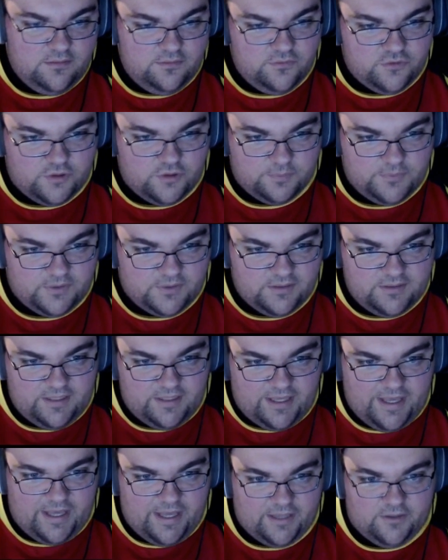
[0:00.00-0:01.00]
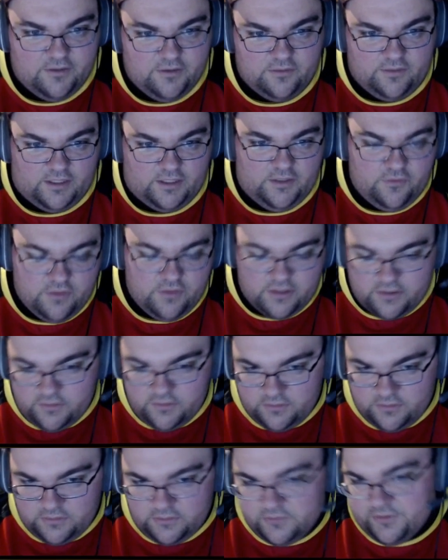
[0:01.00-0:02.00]
triple attack or critical,
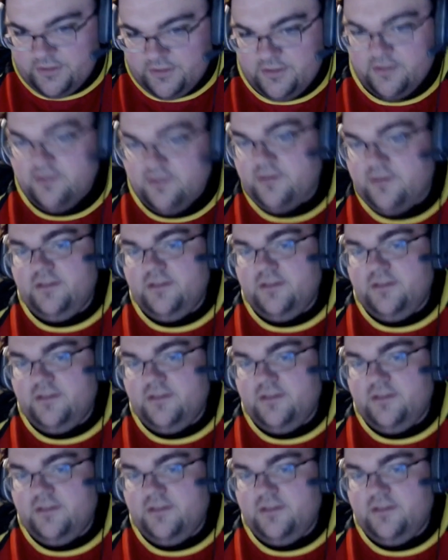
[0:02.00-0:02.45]
or